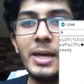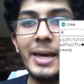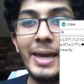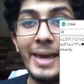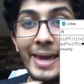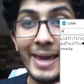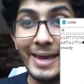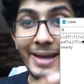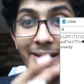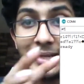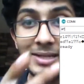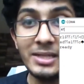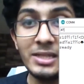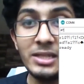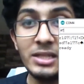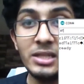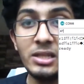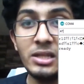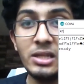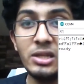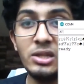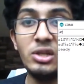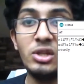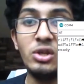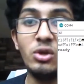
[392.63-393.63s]
AT
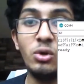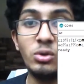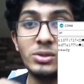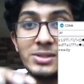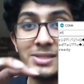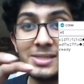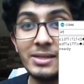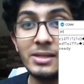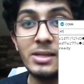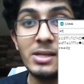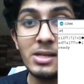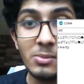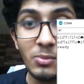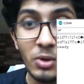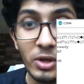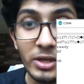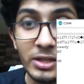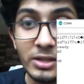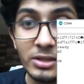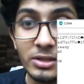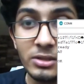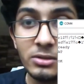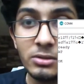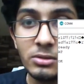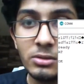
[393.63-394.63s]
in your serial
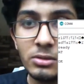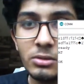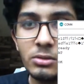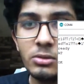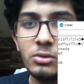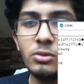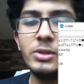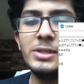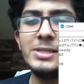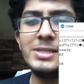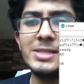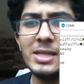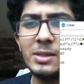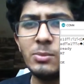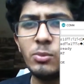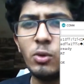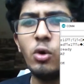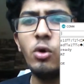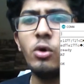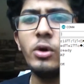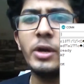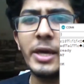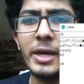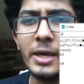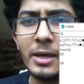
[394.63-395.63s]
monitor to receive
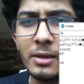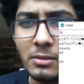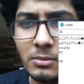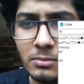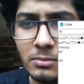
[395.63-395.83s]
OK.